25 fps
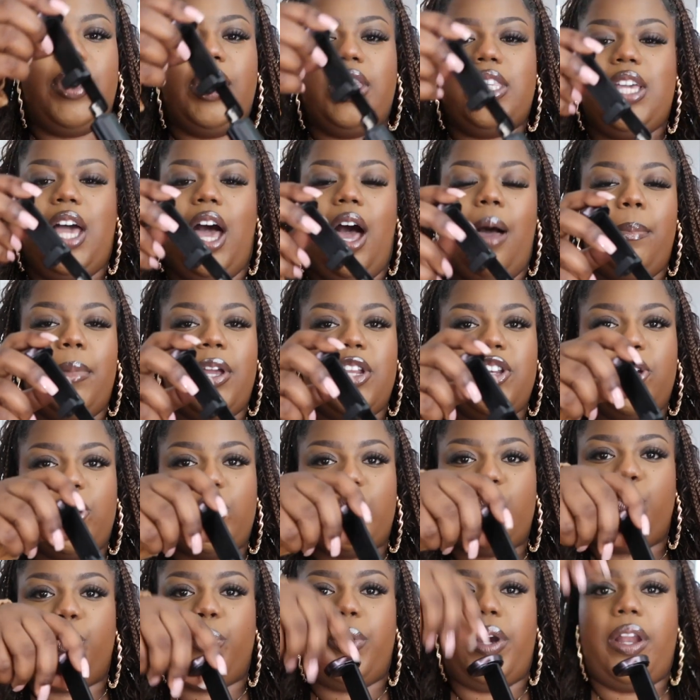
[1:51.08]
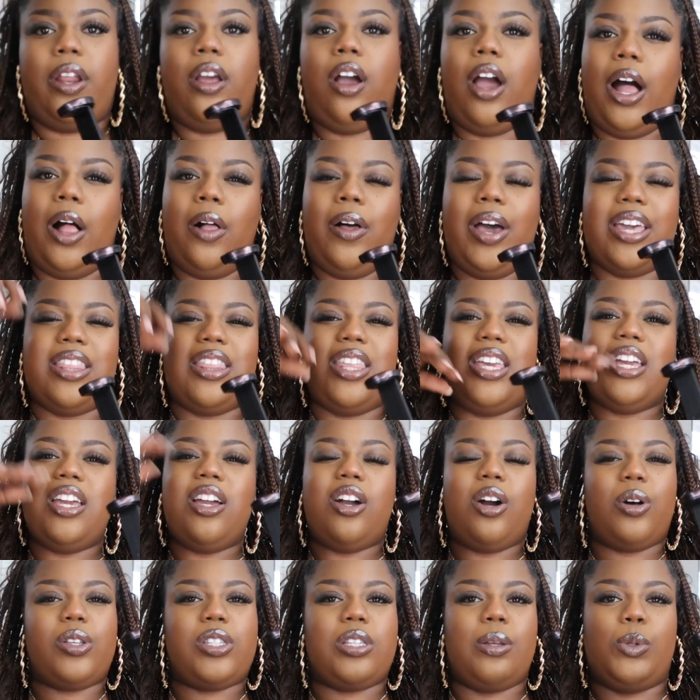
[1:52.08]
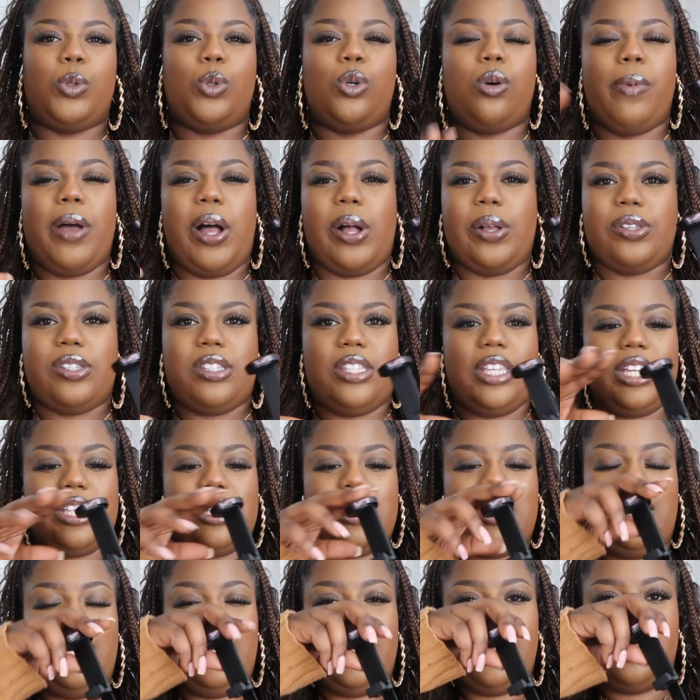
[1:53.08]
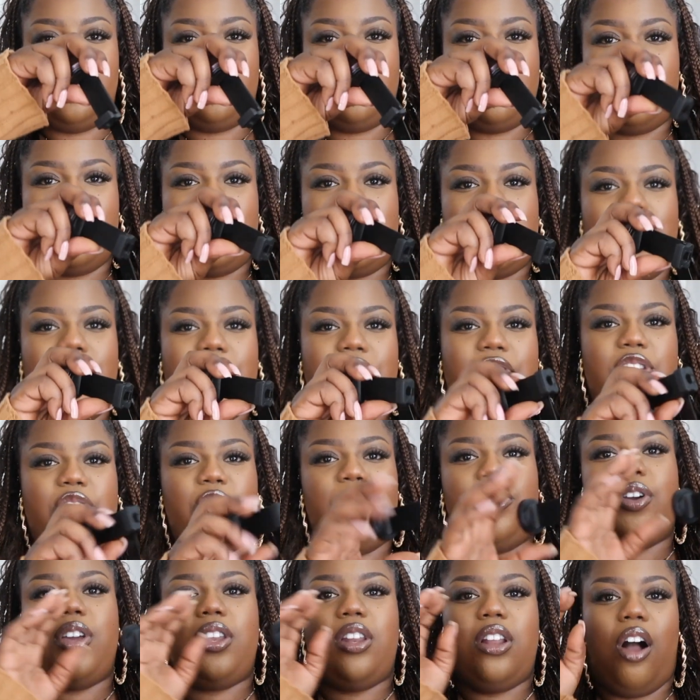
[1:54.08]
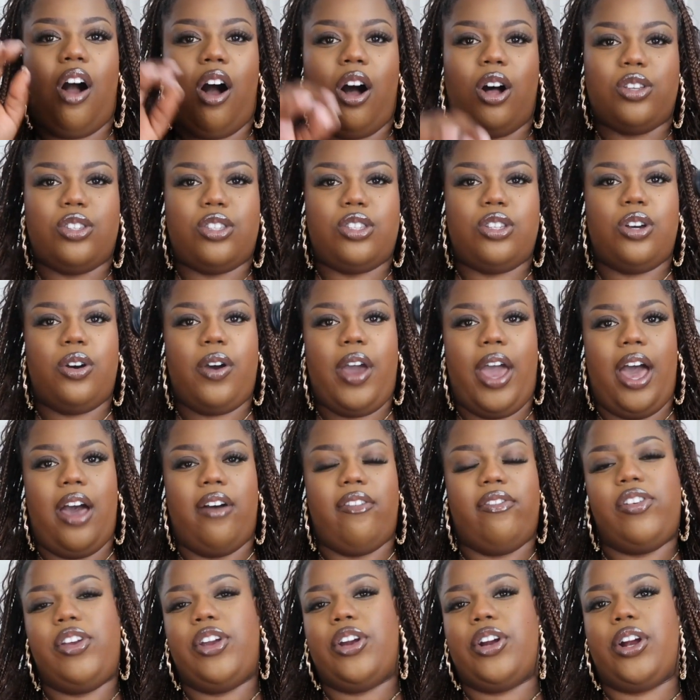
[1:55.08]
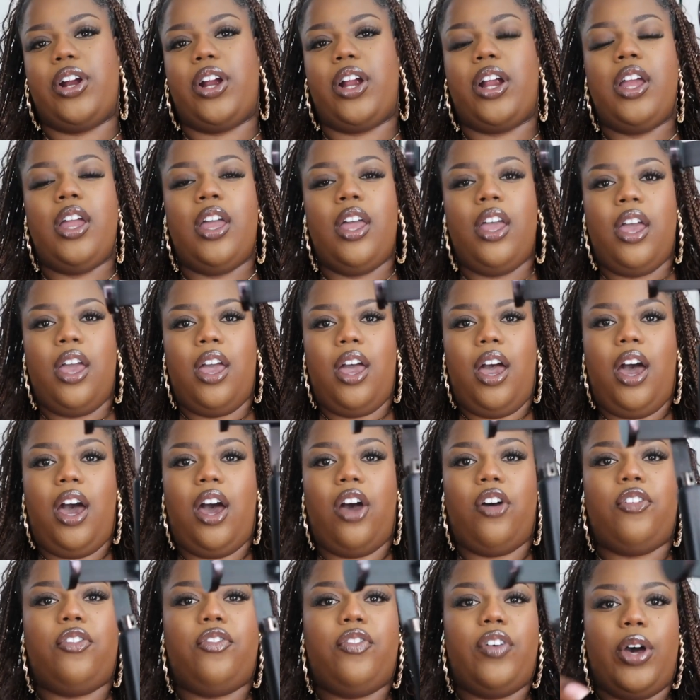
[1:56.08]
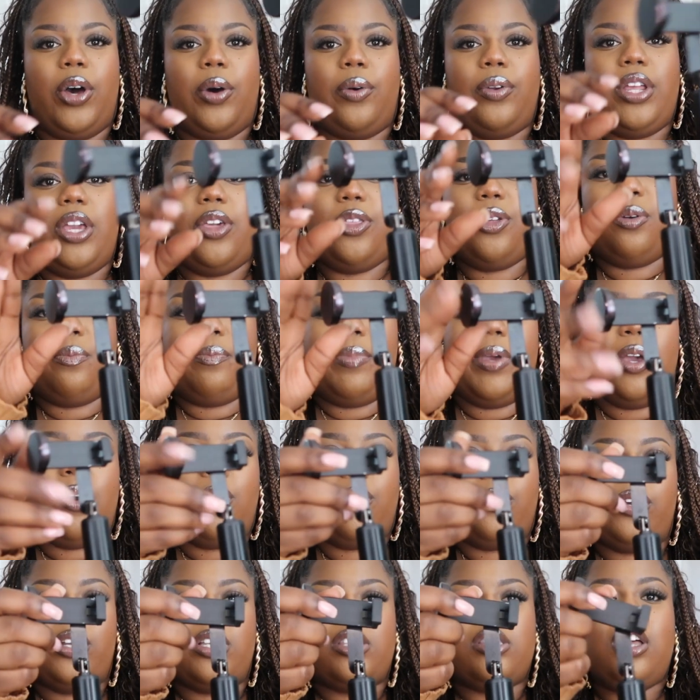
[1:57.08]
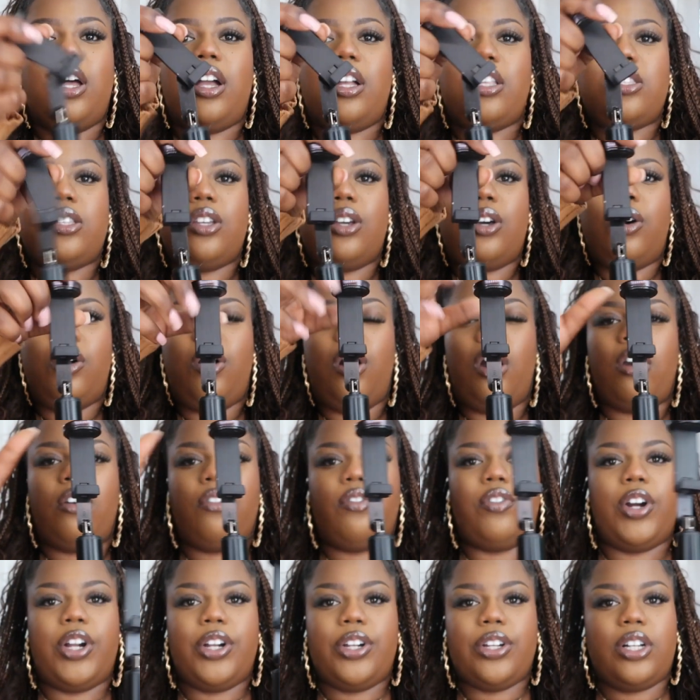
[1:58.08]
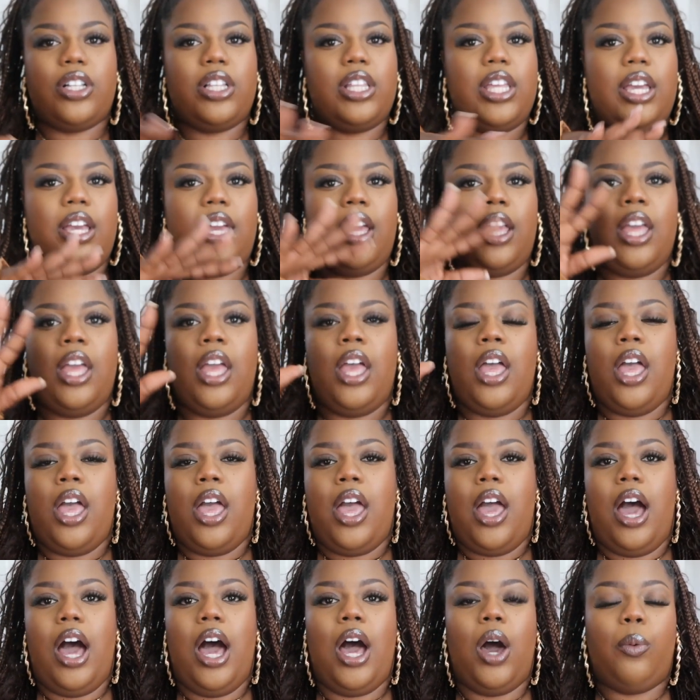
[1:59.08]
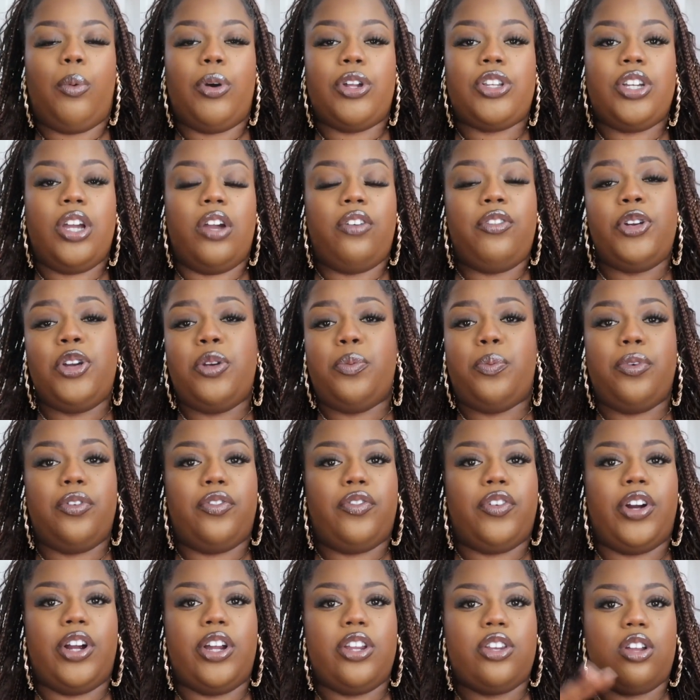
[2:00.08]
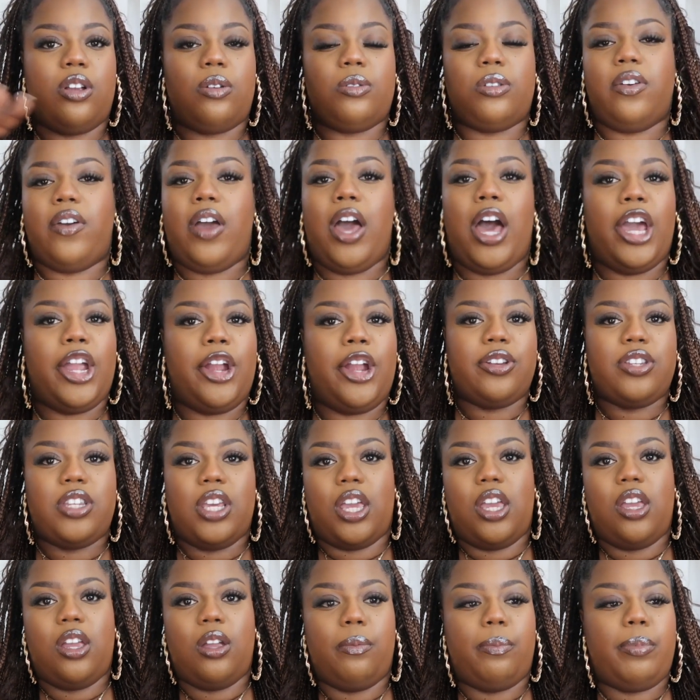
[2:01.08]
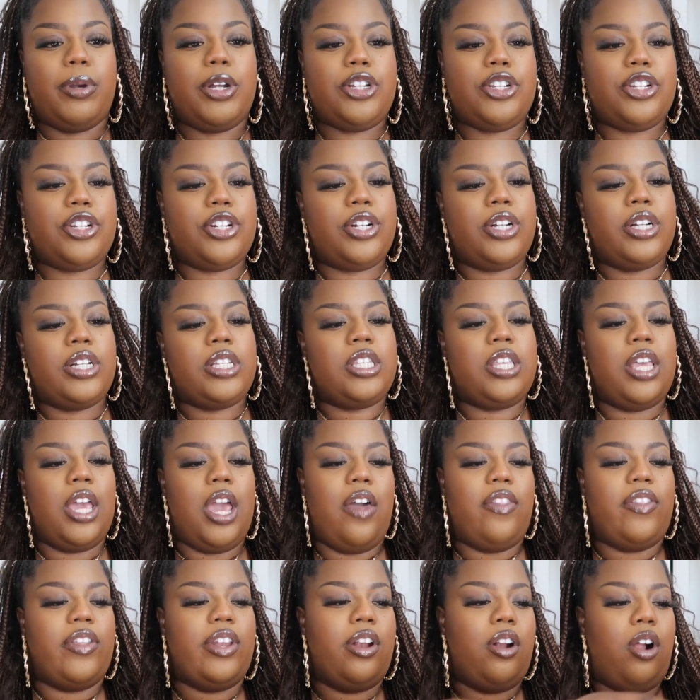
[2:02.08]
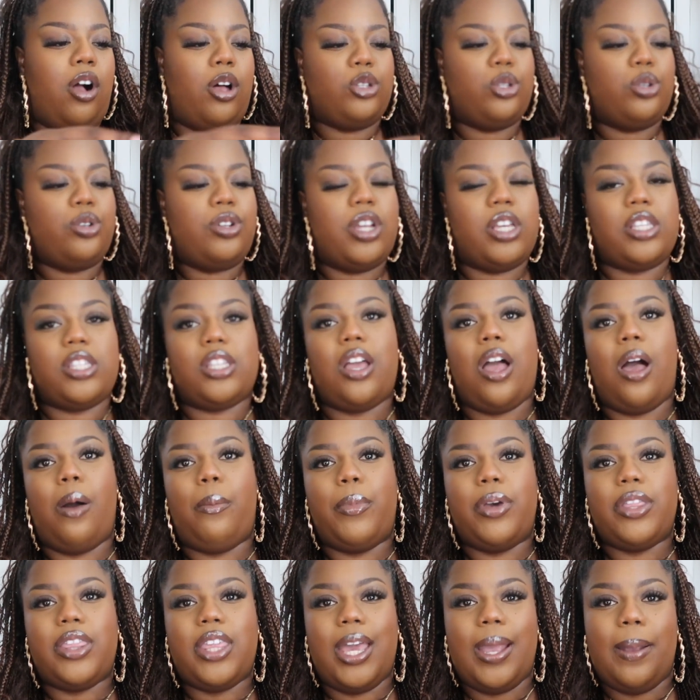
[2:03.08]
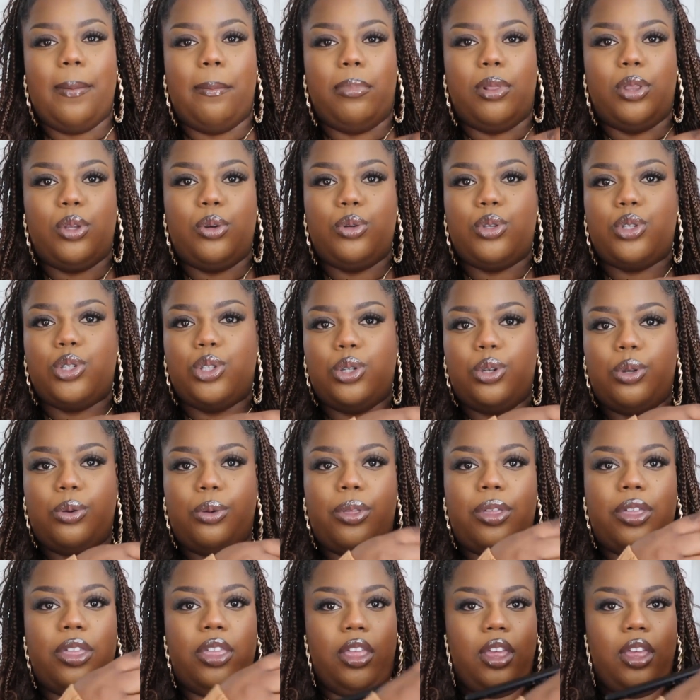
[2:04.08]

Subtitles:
top and just spread it out. I think it goes up to about 60 inches, and then you can also have your phone either be horizontal or vertically, whichever you prefer in terms of how taking your pictures. And then it also does come with a Bluetooth